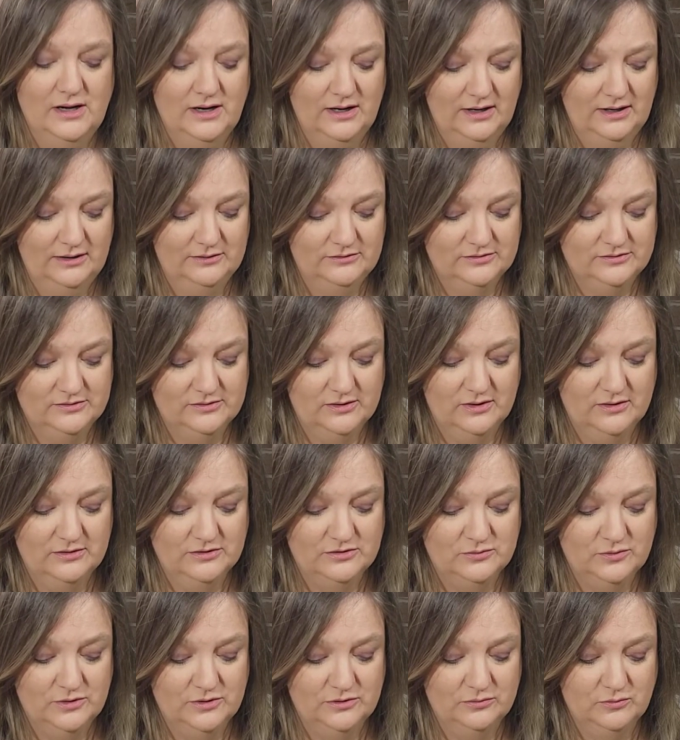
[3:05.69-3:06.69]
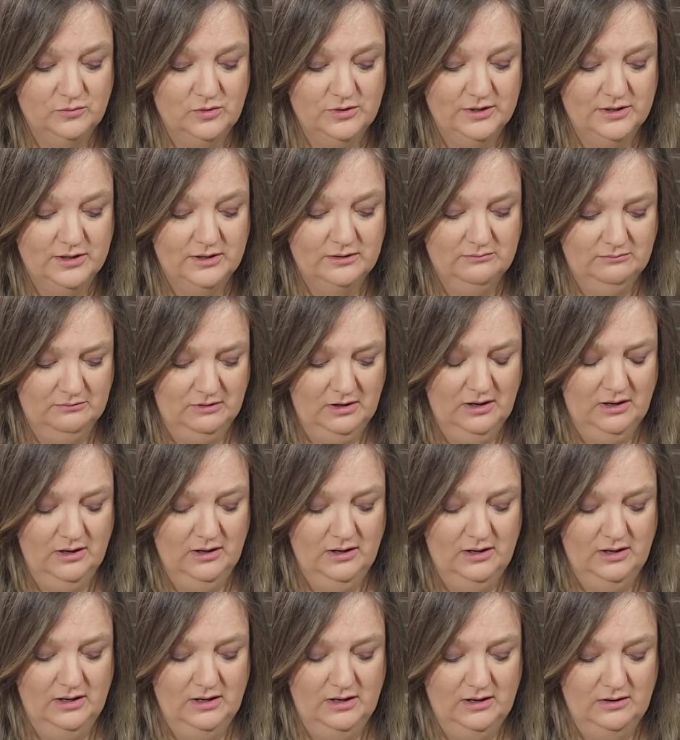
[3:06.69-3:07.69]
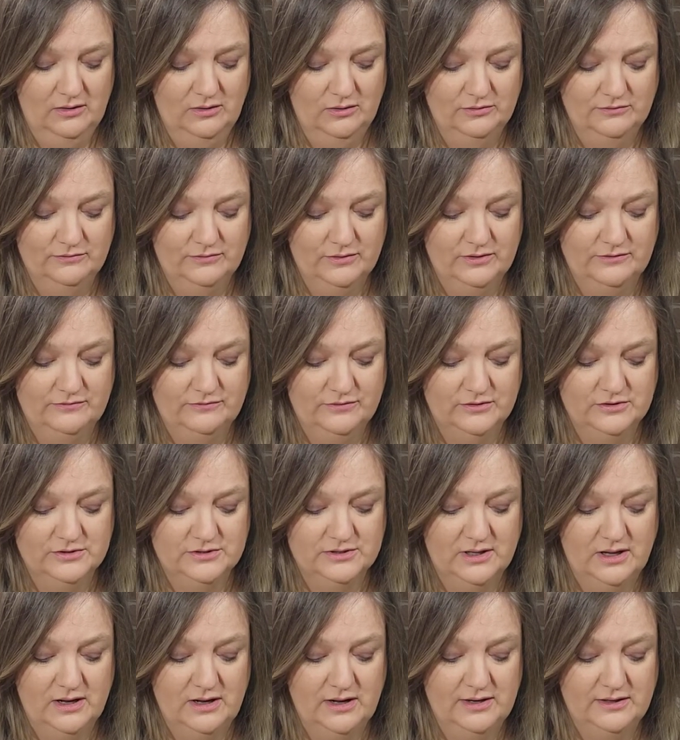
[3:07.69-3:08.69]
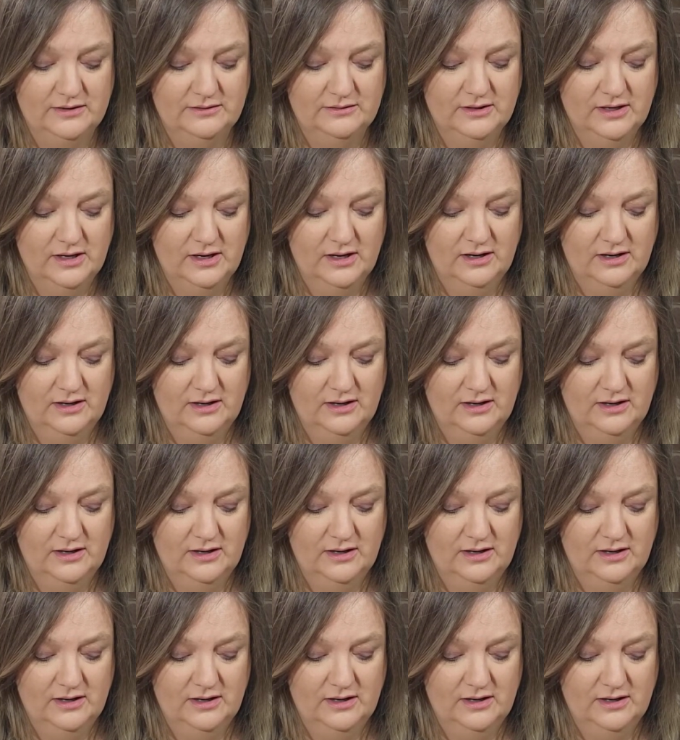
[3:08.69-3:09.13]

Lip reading: It starts with wanting, on the very first line,